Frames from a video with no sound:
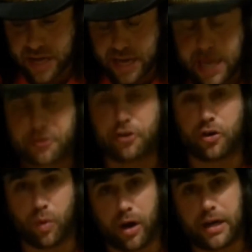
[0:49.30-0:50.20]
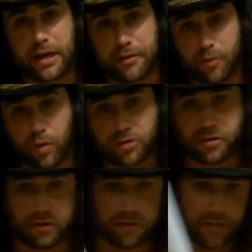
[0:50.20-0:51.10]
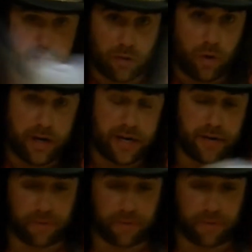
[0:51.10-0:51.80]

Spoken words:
And do you know why it never worked? I'm going to tell you why it never